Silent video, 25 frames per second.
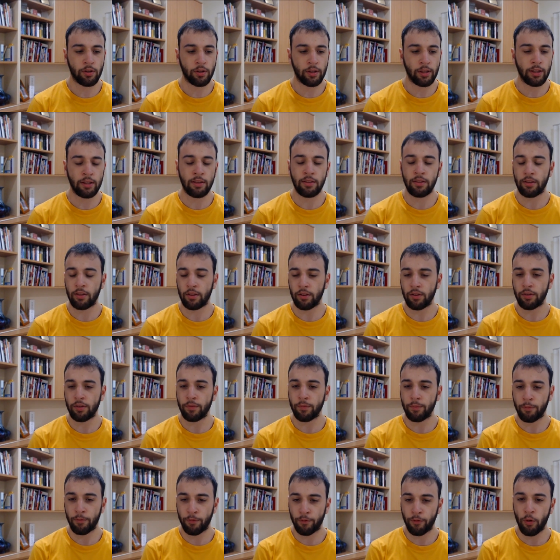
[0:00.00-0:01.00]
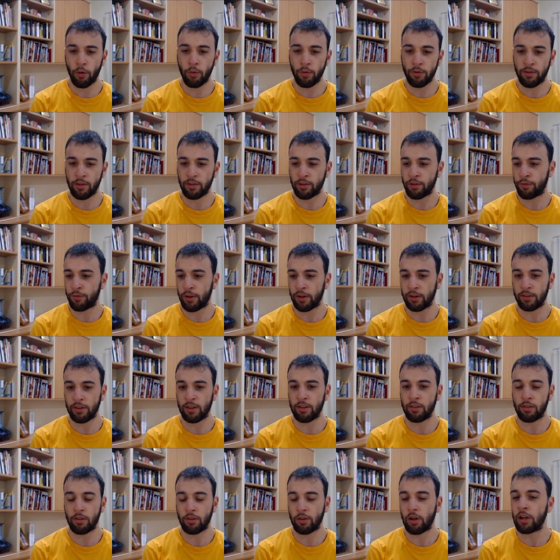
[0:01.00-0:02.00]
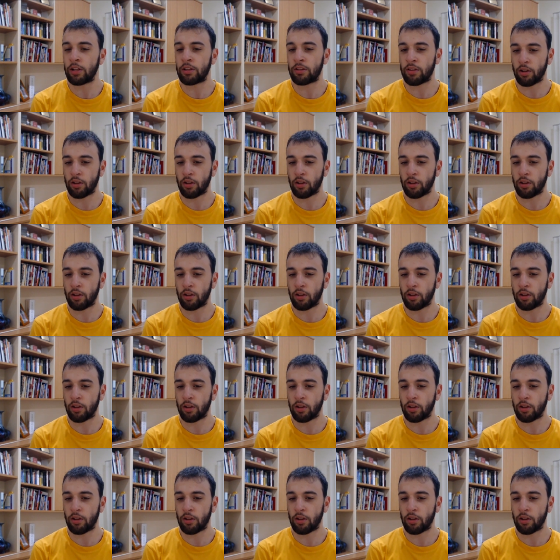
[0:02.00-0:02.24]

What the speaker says: it's forwards and defenders, it's